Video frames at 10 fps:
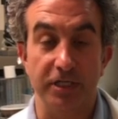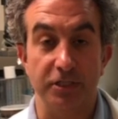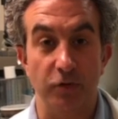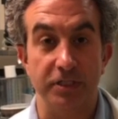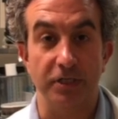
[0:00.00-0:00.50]
is
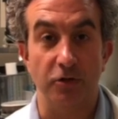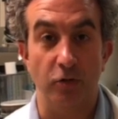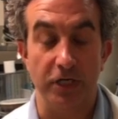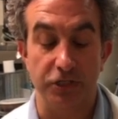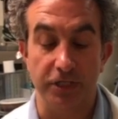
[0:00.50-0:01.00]
what's in
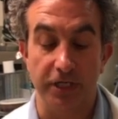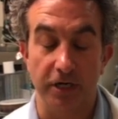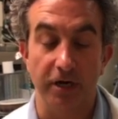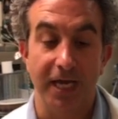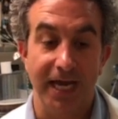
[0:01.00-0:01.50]
question here,
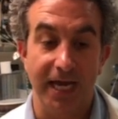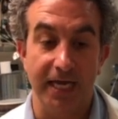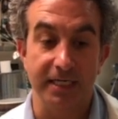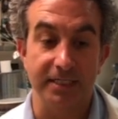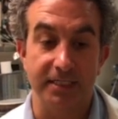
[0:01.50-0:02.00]
and
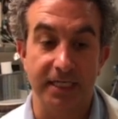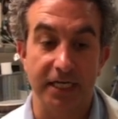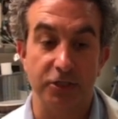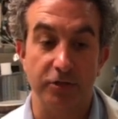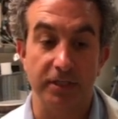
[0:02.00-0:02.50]
it's the
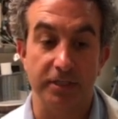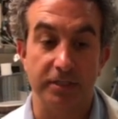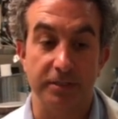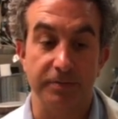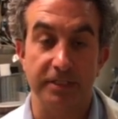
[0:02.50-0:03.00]
texturing that's
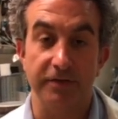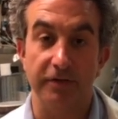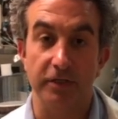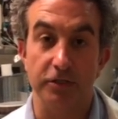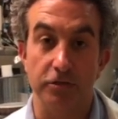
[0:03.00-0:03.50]

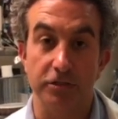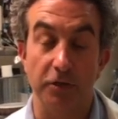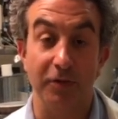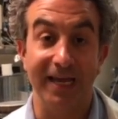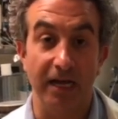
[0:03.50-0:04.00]
specifically
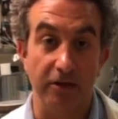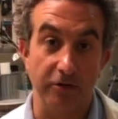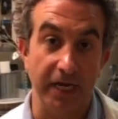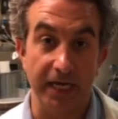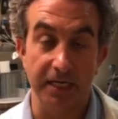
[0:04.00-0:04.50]
associated with
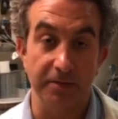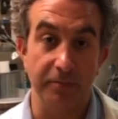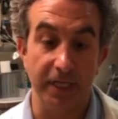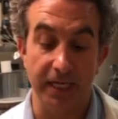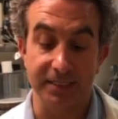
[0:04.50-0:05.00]
Allergan
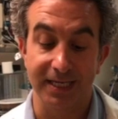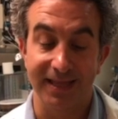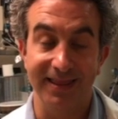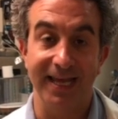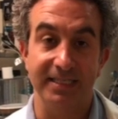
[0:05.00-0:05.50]
implants.
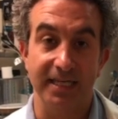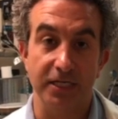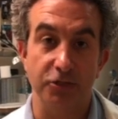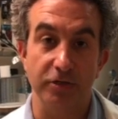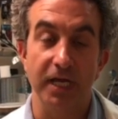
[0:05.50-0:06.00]
That
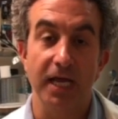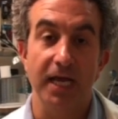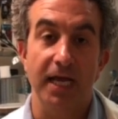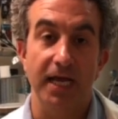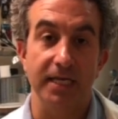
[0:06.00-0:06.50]
texturing
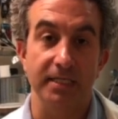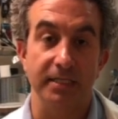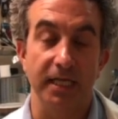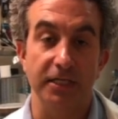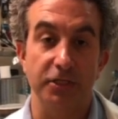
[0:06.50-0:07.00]
has
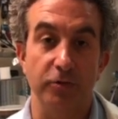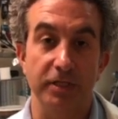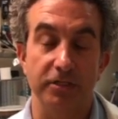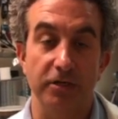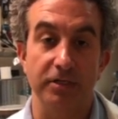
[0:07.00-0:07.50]
led to a
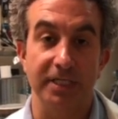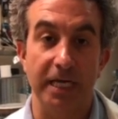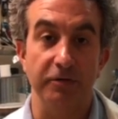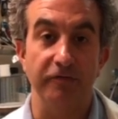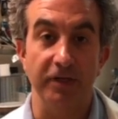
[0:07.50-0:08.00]
certain
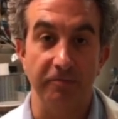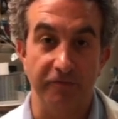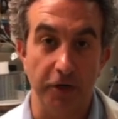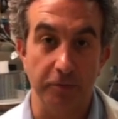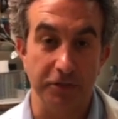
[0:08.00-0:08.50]
type of
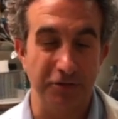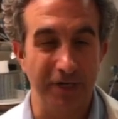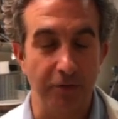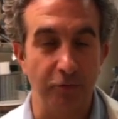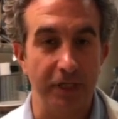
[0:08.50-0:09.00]
lymphoma. So
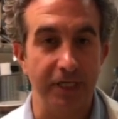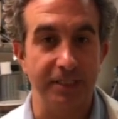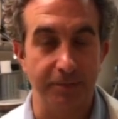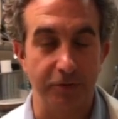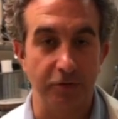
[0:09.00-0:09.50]
not really a
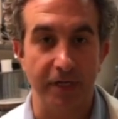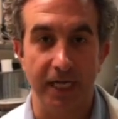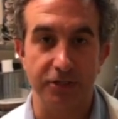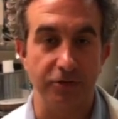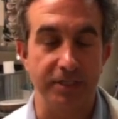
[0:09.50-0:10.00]
typical
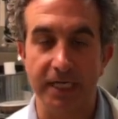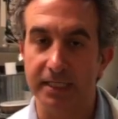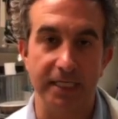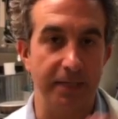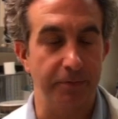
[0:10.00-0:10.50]
cancer. It's not
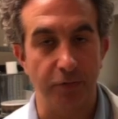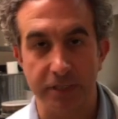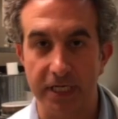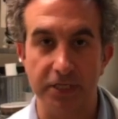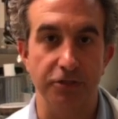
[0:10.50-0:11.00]
the type of
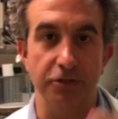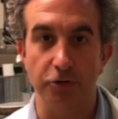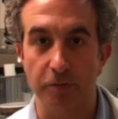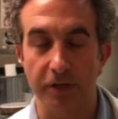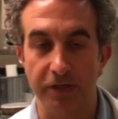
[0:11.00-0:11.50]
breast cancer you
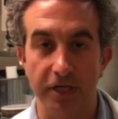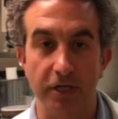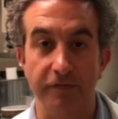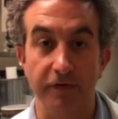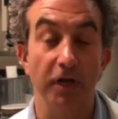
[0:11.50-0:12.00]
normally think
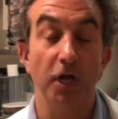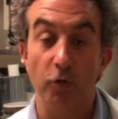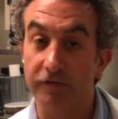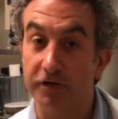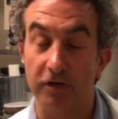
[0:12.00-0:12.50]
of, and
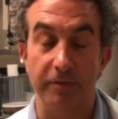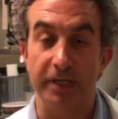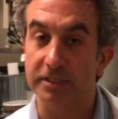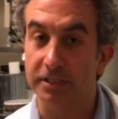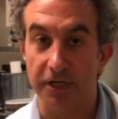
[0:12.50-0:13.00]
we've talked about
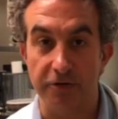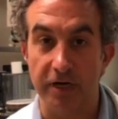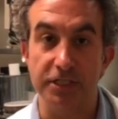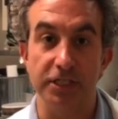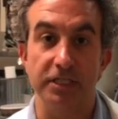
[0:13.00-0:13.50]
this in other
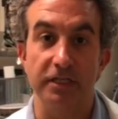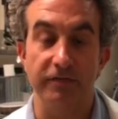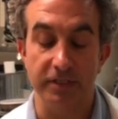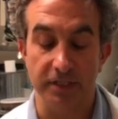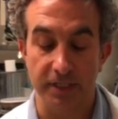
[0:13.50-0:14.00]

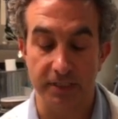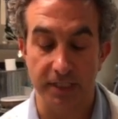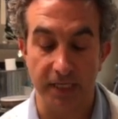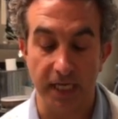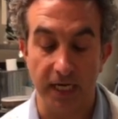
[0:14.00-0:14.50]
IGTVs and things
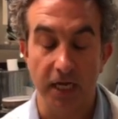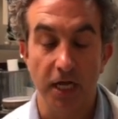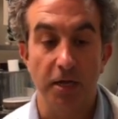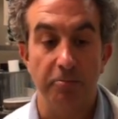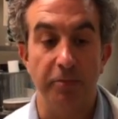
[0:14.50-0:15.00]
like that.
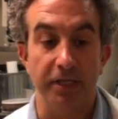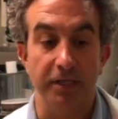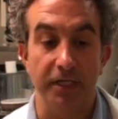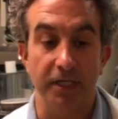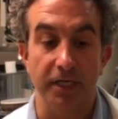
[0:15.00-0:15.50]
But
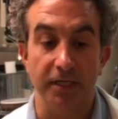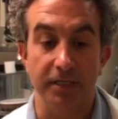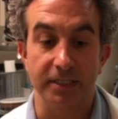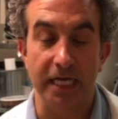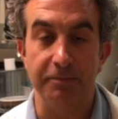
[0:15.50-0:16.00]
the
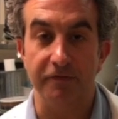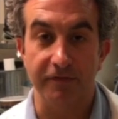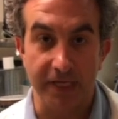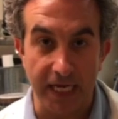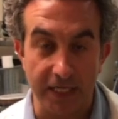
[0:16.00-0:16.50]
type of
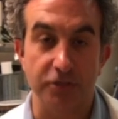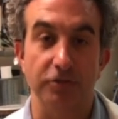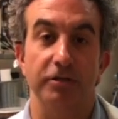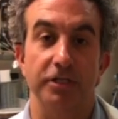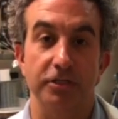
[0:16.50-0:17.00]

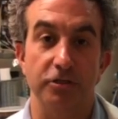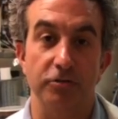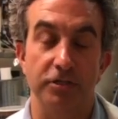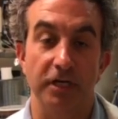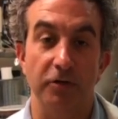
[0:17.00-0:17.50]
cancer that's
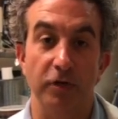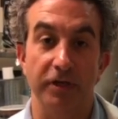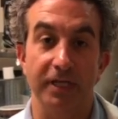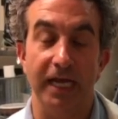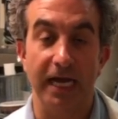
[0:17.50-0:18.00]
associated with
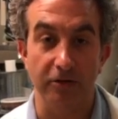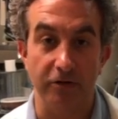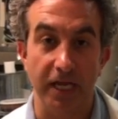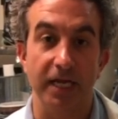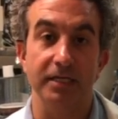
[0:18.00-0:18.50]
the
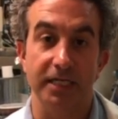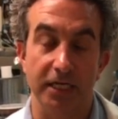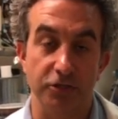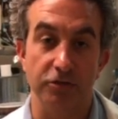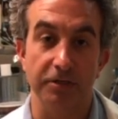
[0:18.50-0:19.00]
Allergan
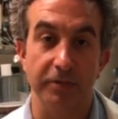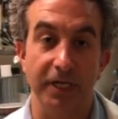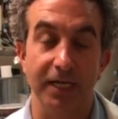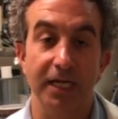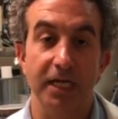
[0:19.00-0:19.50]
textured
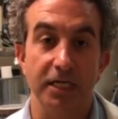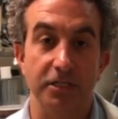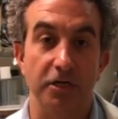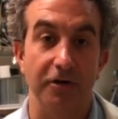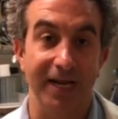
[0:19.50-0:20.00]
implant is
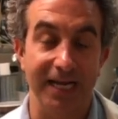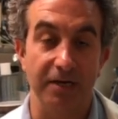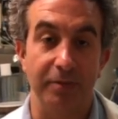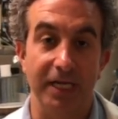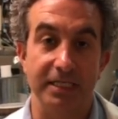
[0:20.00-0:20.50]
called
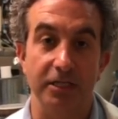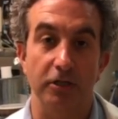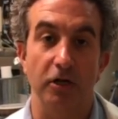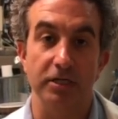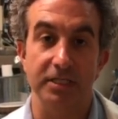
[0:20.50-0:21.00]
anaplastic
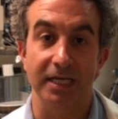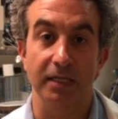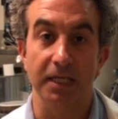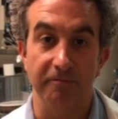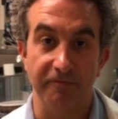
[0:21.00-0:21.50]
large cell
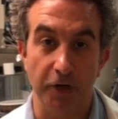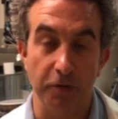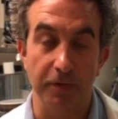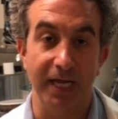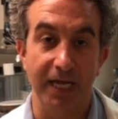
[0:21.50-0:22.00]

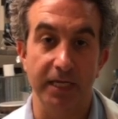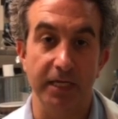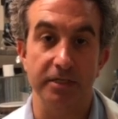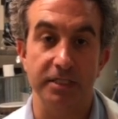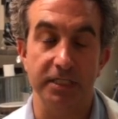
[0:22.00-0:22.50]
lymphoma,
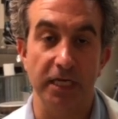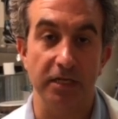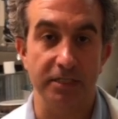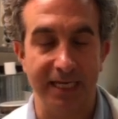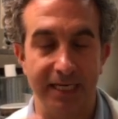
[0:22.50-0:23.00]
ALCL.
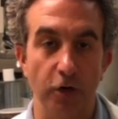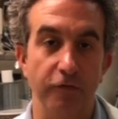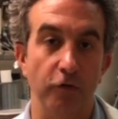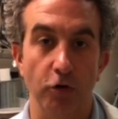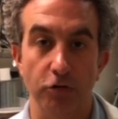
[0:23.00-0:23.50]
It's like an
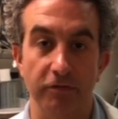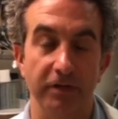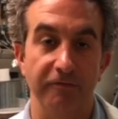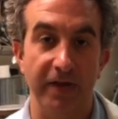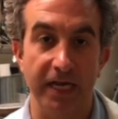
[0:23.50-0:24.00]
overgrowth of
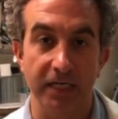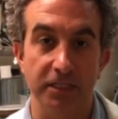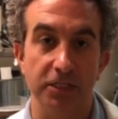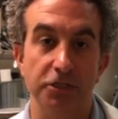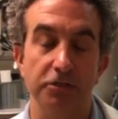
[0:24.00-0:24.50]
lymphatic
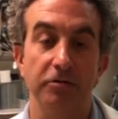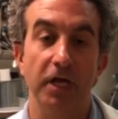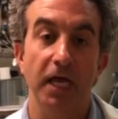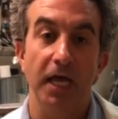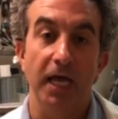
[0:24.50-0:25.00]
tissue.
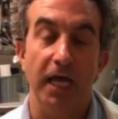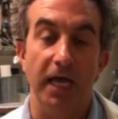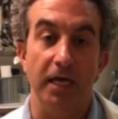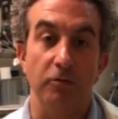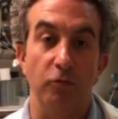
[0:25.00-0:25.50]

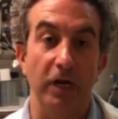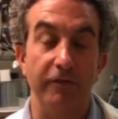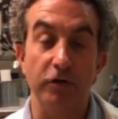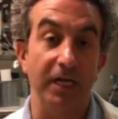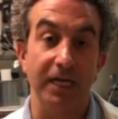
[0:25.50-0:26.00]
And whenever
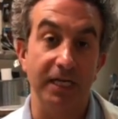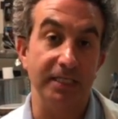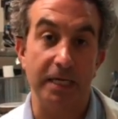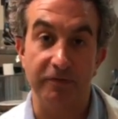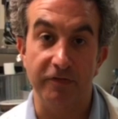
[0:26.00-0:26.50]
you get any
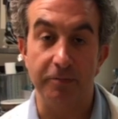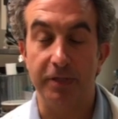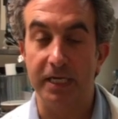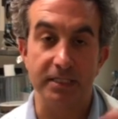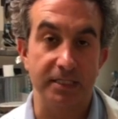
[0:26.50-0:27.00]
type of
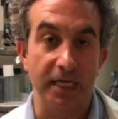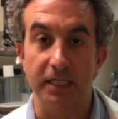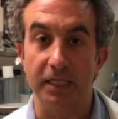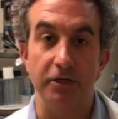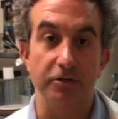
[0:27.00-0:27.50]
implant,
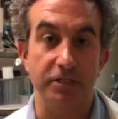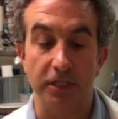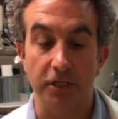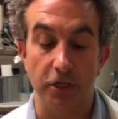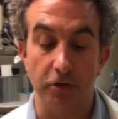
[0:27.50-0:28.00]
saline or
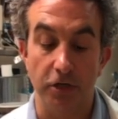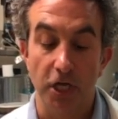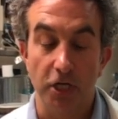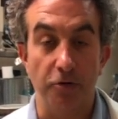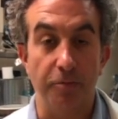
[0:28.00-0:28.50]
silicone,
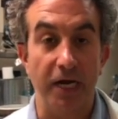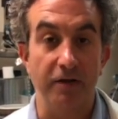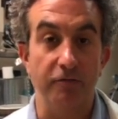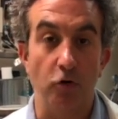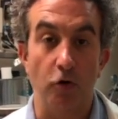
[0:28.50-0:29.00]
your body